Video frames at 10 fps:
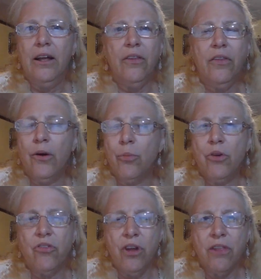There
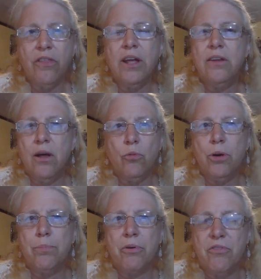was nothing that would
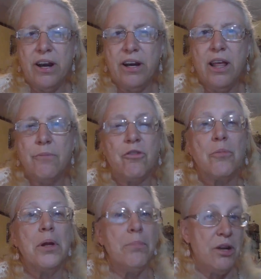have prevented him from
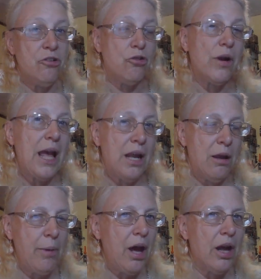administering
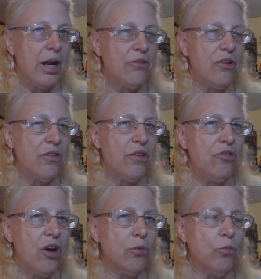antibiotics to this
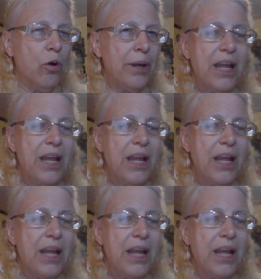young woman.